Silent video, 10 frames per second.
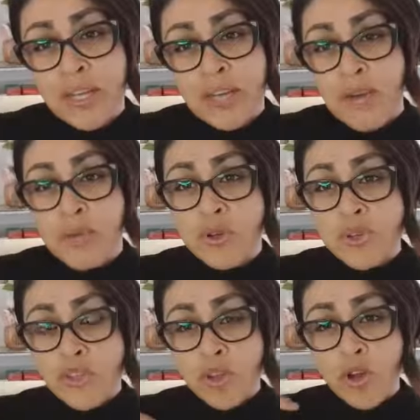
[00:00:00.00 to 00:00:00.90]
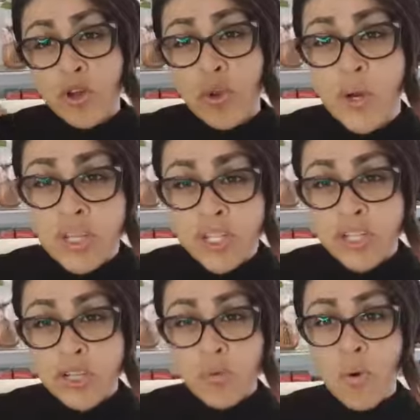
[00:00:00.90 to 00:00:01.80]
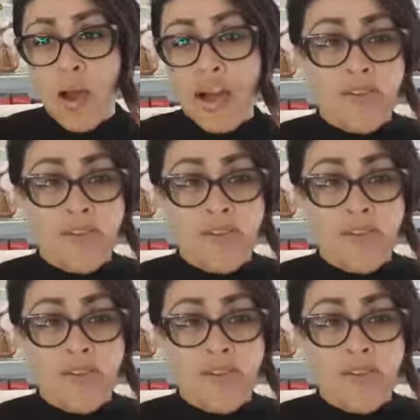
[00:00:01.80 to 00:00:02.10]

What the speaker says: That person's not going to question why